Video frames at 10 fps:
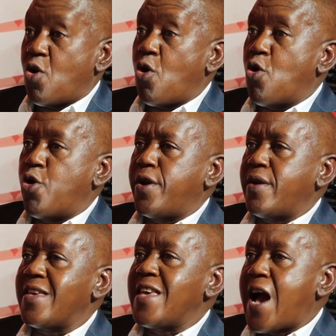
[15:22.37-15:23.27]

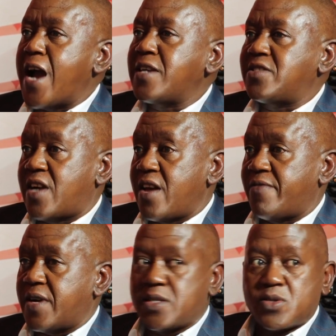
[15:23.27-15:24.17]
on young
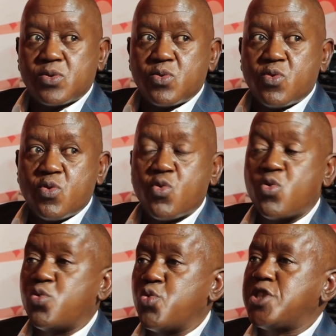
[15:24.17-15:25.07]
drivers who
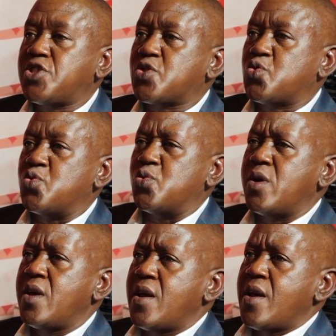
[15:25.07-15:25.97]
would wish to
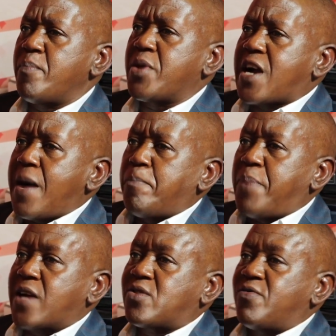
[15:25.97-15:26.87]
become
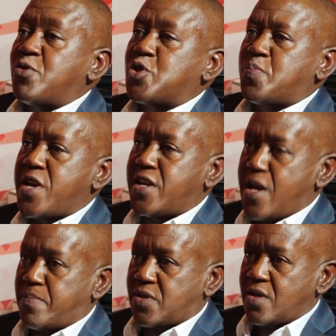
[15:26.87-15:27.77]
part of those big
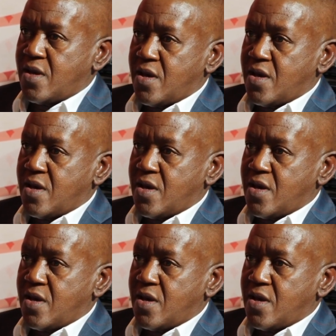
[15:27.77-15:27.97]
names.